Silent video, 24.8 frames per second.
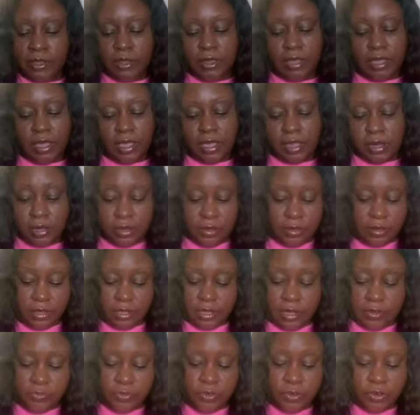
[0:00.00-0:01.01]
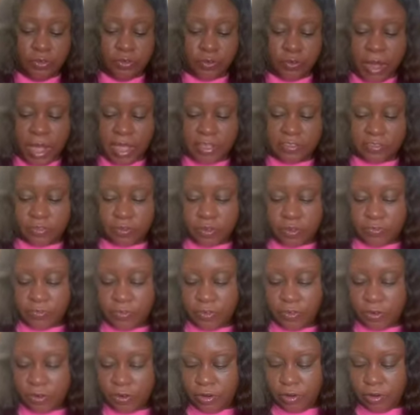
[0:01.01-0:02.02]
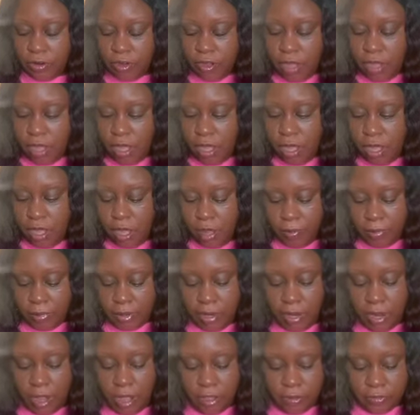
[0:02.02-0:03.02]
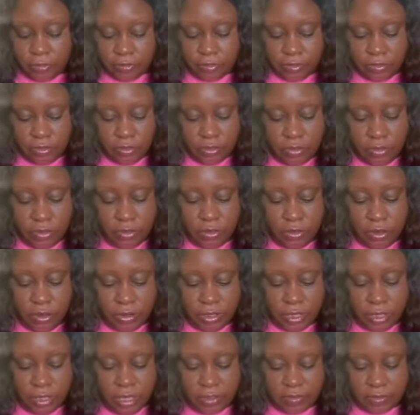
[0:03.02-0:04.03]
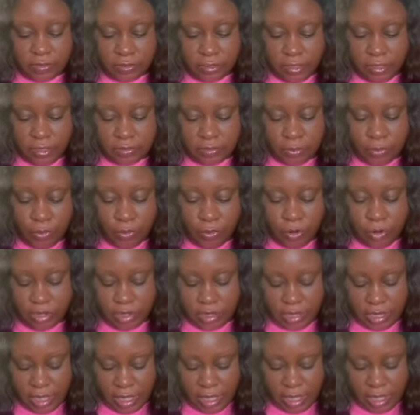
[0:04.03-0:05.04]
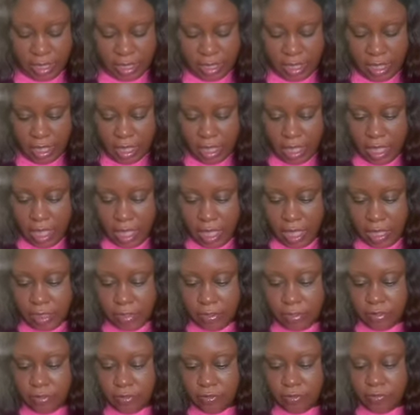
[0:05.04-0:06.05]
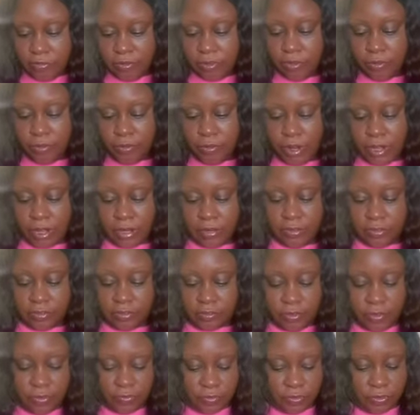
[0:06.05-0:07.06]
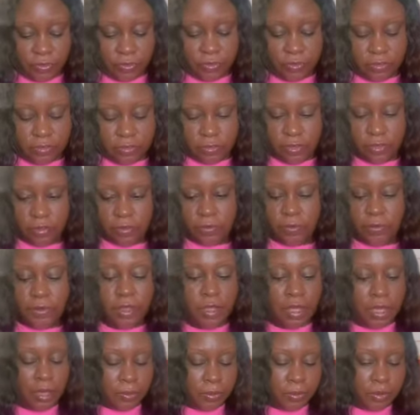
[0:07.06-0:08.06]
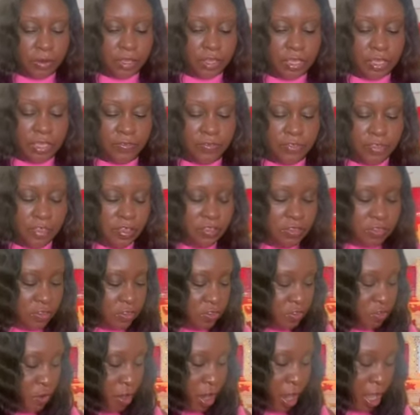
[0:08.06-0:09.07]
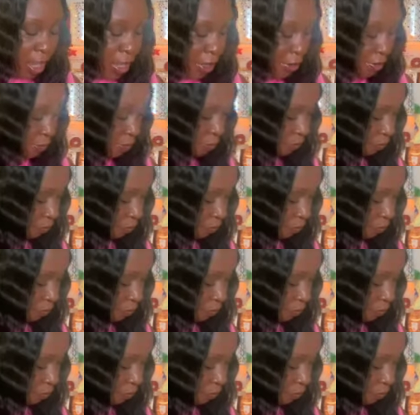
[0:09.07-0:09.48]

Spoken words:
And if you buy Swiffer cloths, you know that it's more than that for the regular Swiffer. So I'm gonna give these a try.